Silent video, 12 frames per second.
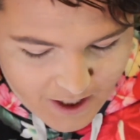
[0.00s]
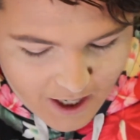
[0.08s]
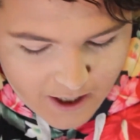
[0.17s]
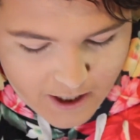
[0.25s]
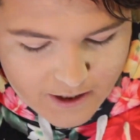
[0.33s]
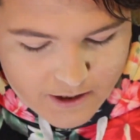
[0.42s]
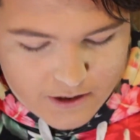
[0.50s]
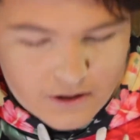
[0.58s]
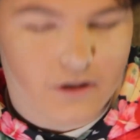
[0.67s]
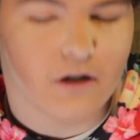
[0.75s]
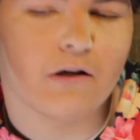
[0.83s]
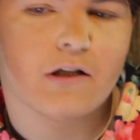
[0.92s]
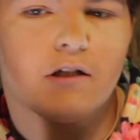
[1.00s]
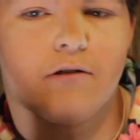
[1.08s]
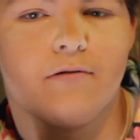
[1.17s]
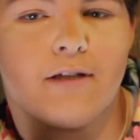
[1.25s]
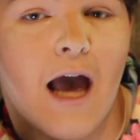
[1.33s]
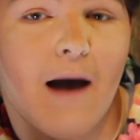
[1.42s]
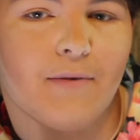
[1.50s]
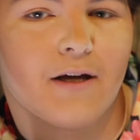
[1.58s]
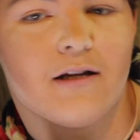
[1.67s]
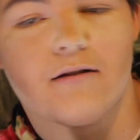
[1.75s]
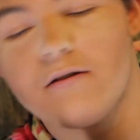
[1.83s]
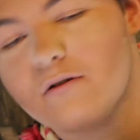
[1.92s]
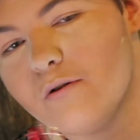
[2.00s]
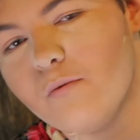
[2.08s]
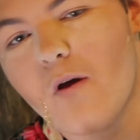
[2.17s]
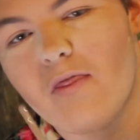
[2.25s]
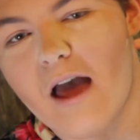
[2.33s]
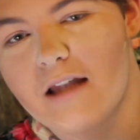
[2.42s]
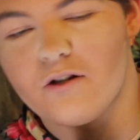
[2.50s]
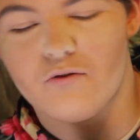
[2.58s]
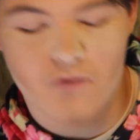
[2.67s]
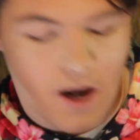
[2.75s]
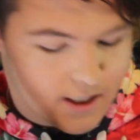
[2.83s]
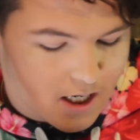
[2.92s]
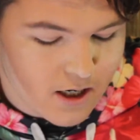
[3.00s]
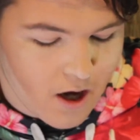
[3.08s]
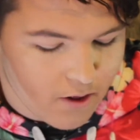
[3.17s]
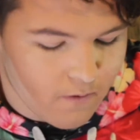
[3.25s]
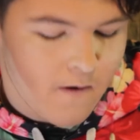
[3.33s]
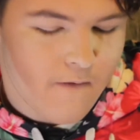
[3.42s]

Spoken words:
And you're going to tap into that red color